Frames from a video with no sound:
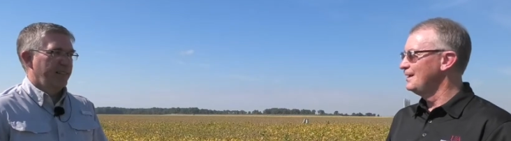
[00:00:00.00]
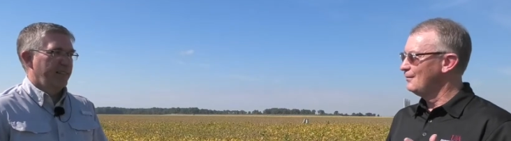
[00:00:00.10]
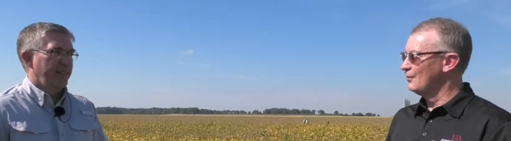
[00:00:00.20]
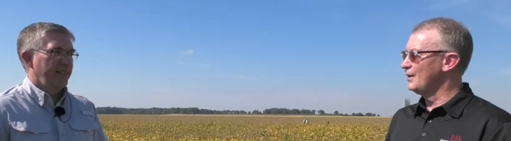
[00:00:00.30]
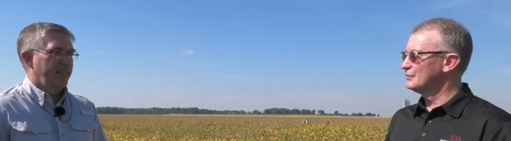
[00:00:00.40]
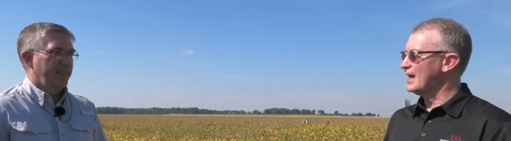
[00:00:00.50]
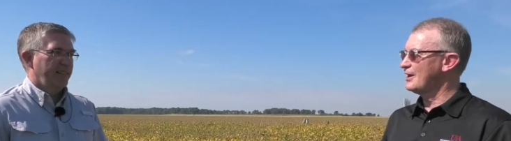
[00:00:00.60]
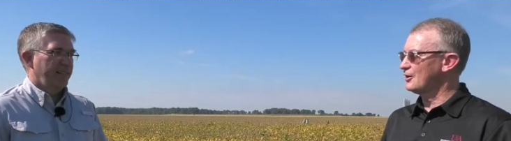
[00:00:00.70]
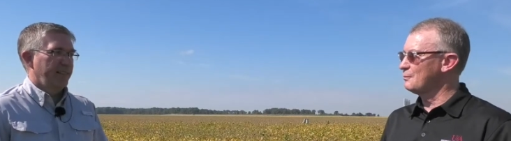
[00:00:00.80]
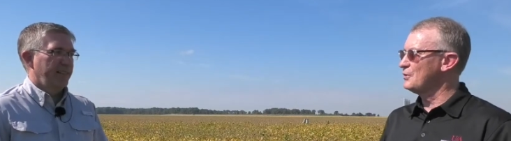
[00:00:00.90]
Speaker 1: with those
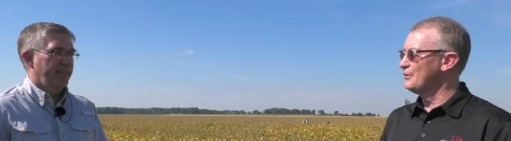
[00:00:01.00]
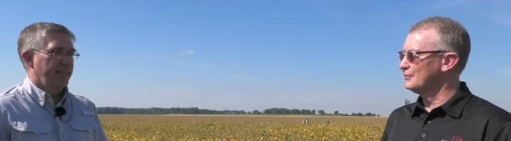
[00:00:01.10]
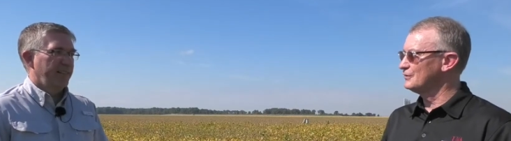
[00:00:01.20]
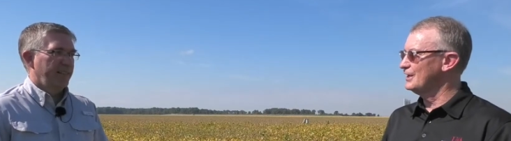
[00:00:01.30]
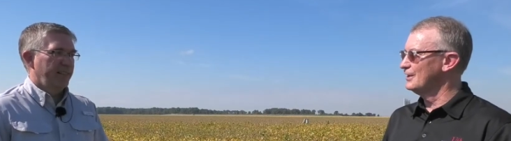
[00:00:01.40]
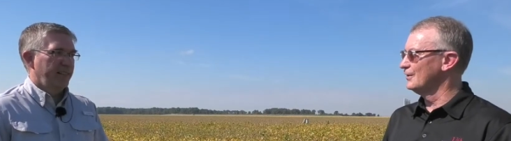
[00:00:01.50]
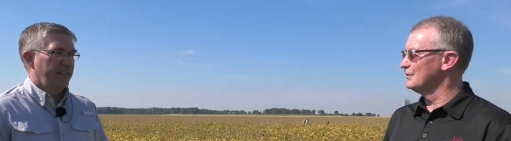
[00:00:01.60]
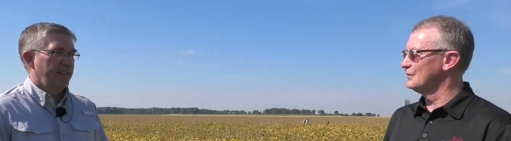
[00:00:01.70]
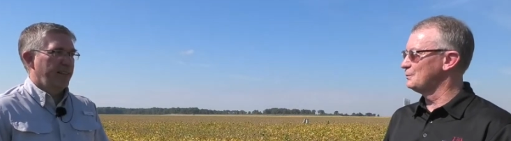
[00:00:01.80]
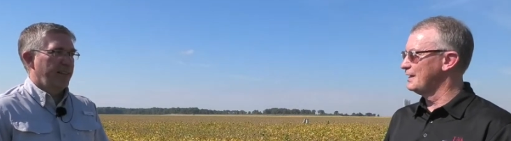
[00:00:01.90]
kind of computer
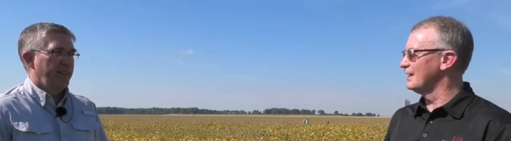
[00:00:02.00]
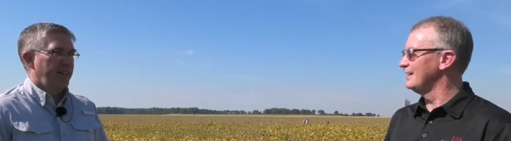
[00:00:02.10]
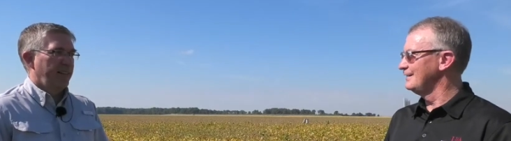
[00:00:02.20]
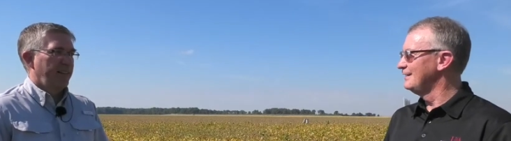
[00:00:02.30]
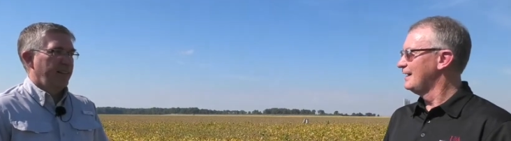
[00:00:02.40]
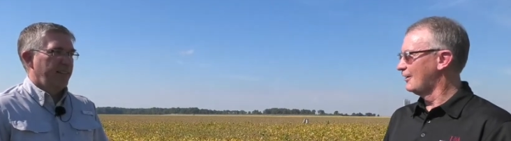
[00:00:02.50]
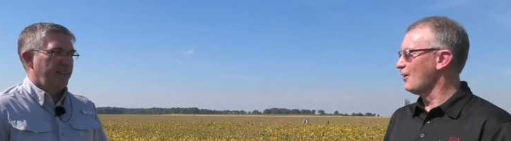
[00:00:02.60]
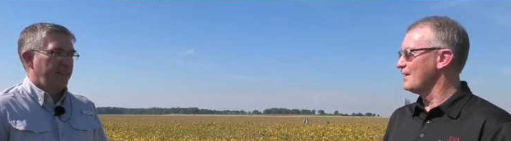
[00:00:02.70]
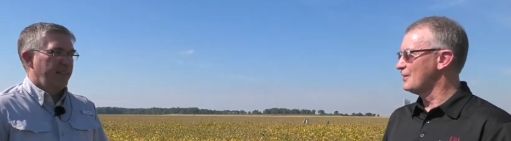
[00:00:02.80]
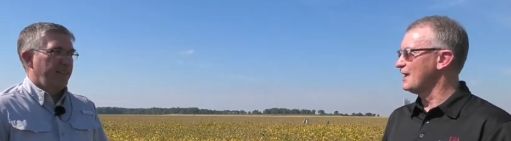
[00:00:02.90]
skills has been a
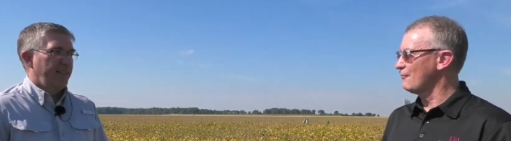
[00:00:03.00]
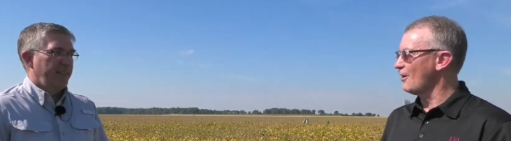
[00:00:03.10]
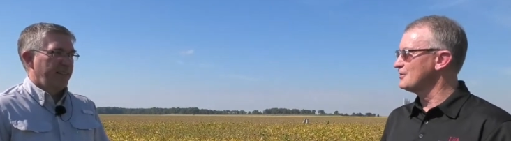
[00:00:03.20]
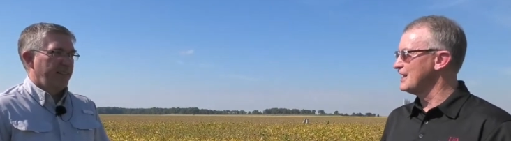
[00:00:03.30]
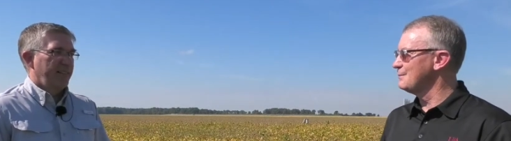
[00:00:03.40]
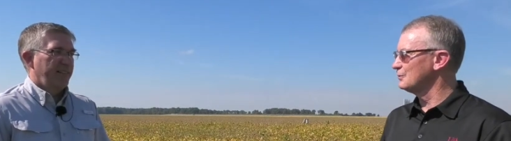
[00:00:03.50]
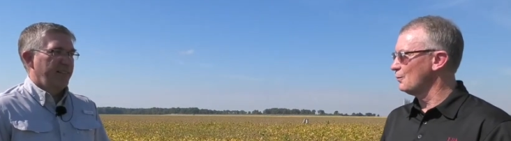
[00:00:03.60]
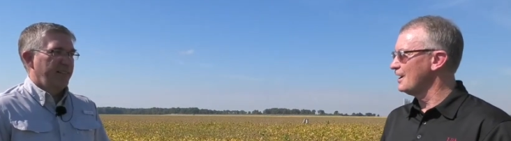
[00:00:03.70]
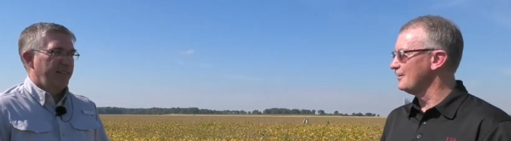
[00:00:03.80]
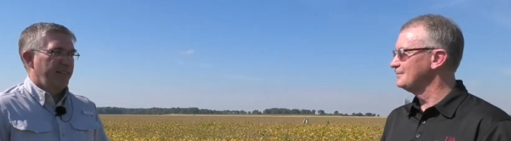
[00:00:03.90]
great thing for our team as
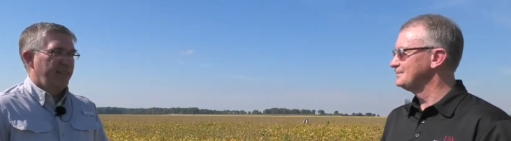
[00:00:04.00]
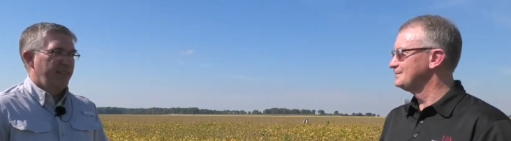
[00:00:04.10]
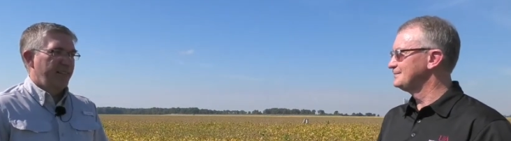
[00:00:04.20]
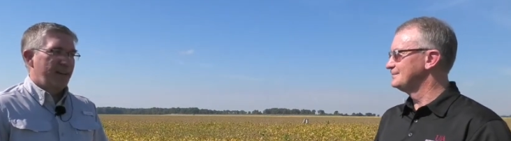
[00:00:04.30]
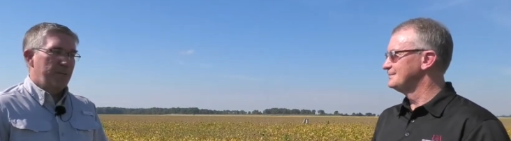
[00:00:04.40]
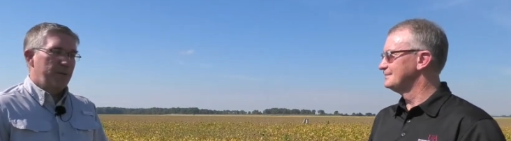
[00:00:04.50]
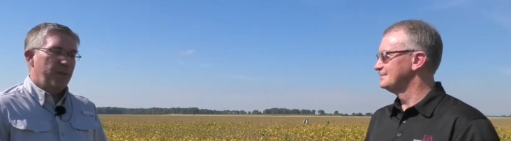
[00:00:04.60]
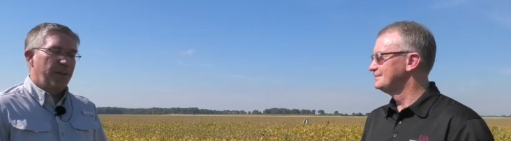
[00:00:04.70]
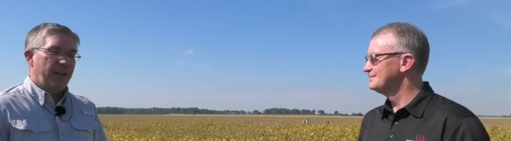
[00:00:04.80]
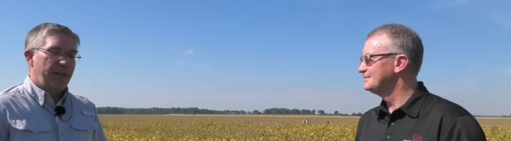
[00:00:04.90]
well.
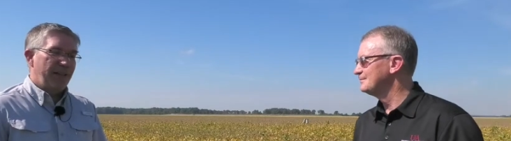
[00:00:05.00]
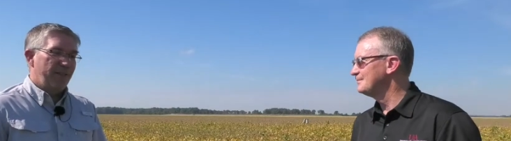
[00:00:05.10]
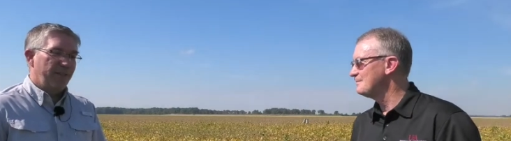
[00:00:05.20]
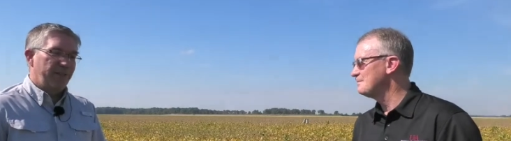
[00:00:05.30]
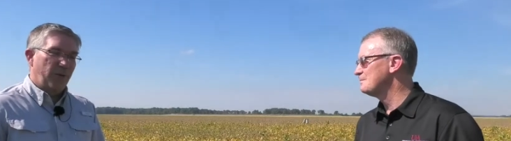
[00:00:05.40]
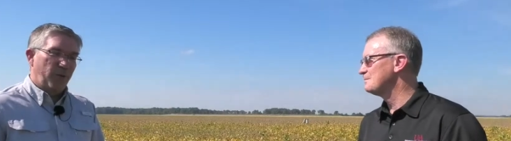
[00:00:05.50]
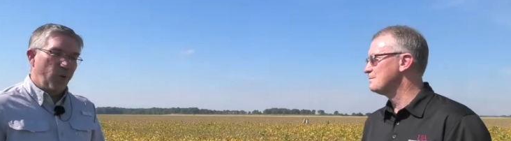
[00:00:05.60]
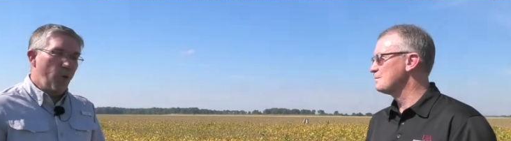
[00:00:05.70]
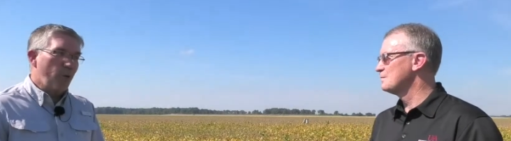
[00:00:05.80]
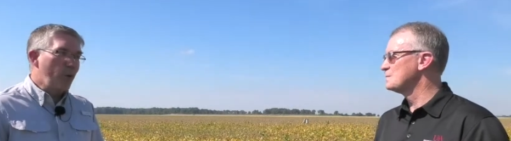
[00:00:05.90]
Speaker 2: Absolutely, and the
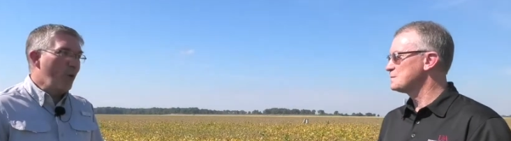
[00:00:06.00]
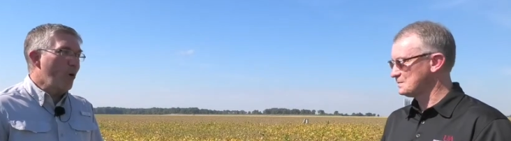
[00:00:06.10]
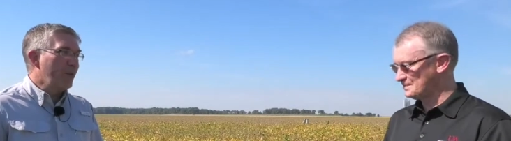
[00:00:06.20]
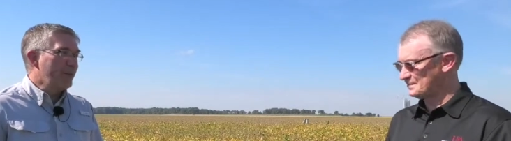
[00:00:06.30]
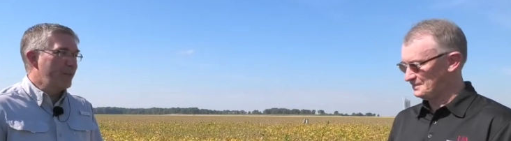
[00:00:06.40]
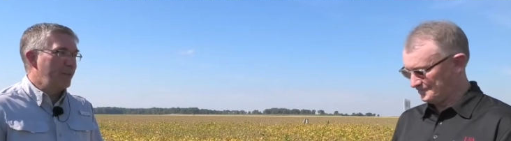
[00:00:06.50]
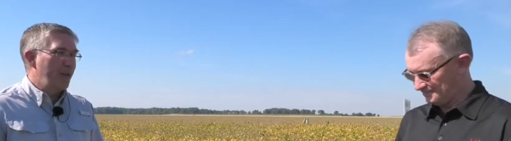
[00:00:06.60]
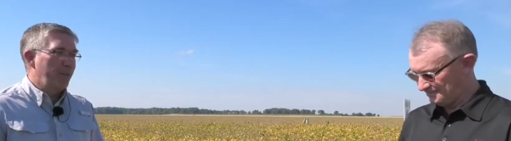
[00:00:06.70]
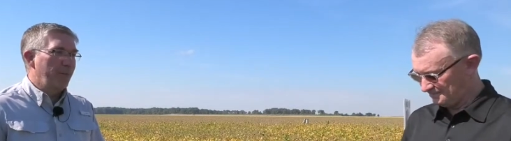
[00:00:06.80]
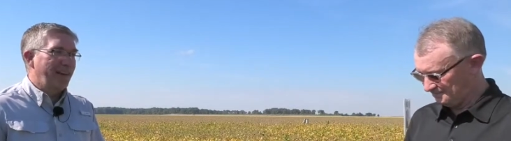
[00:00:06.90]
whole goal is to be
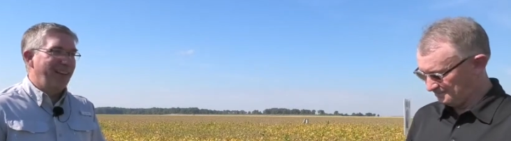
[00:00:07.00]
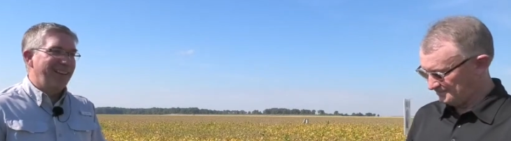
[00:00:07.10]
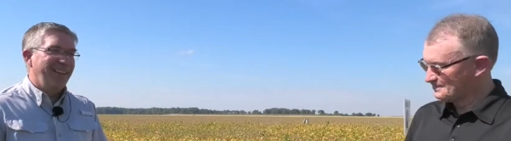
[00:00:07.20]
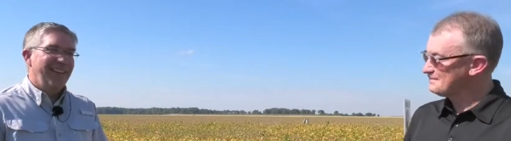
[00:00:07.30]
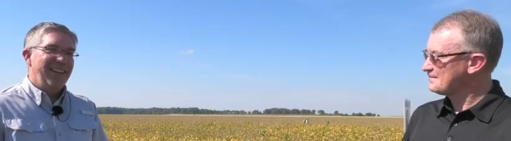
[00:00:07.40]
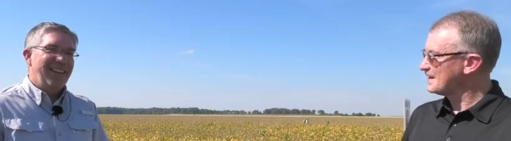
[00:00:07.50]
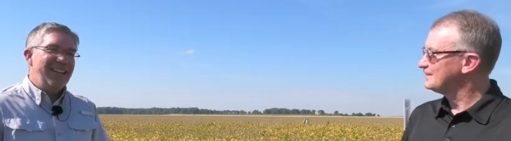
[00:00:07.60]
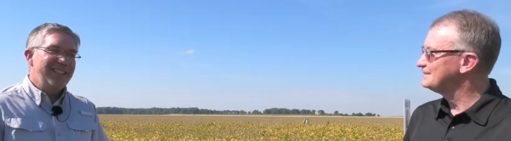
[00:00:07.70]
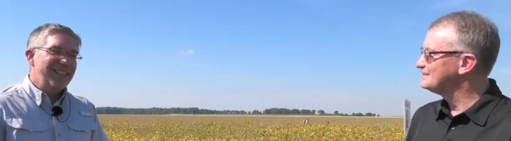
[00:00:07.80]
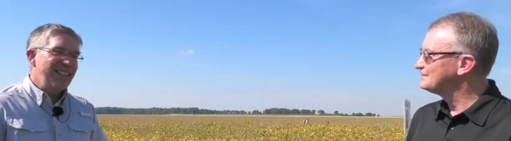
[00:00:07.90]
able to make
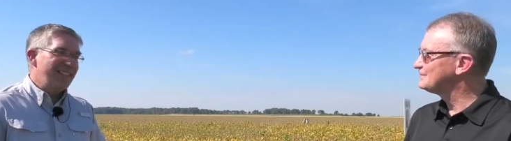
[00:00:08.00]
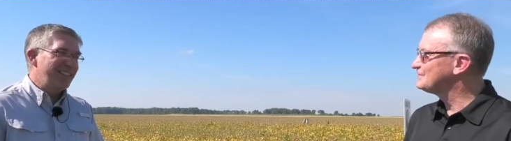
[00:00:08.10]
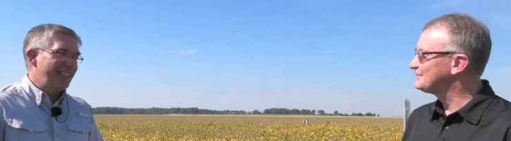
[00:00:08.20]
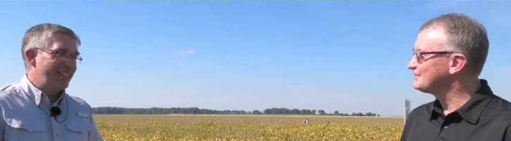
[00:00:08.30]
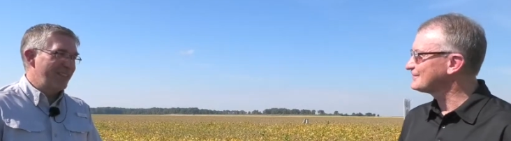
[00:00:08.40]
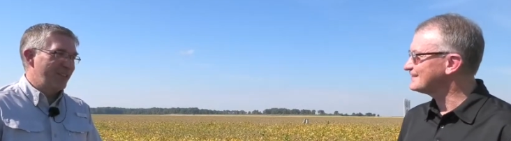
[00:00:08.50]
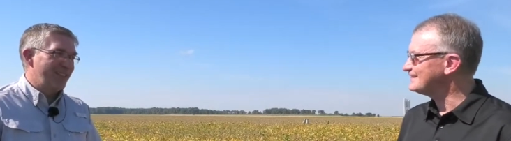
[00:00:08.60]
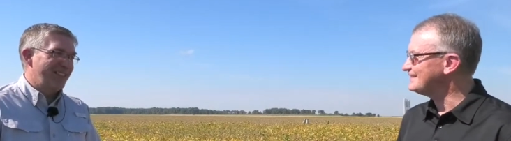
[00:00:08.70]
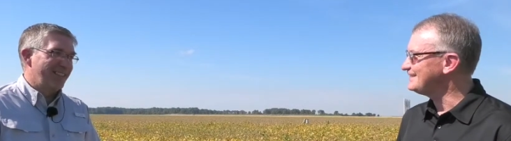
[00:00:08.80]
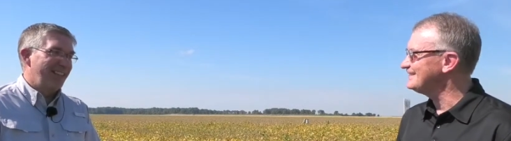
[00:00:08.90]
in-season
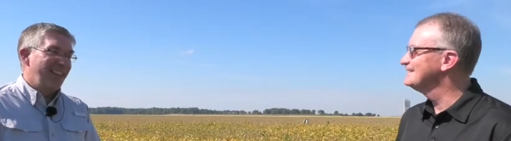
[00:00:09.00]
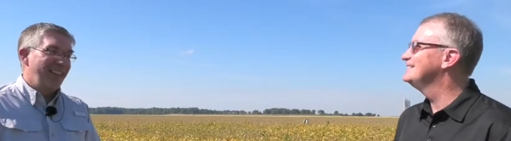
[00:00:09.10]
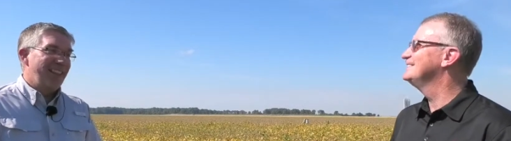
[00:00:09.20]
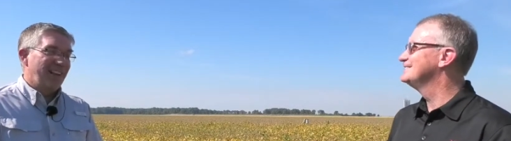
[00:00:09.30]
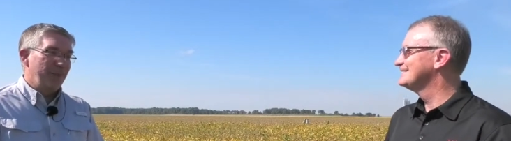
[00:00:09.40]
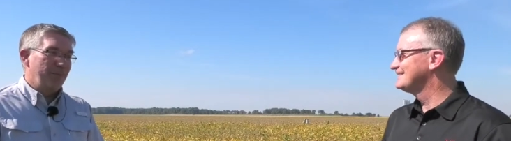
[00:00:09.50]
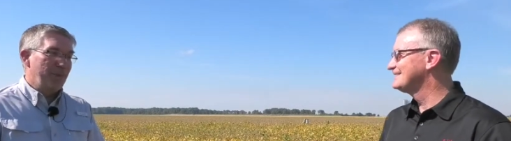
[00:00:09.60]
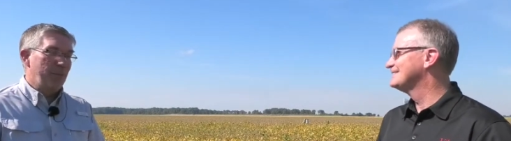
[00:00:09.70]
decisions that can be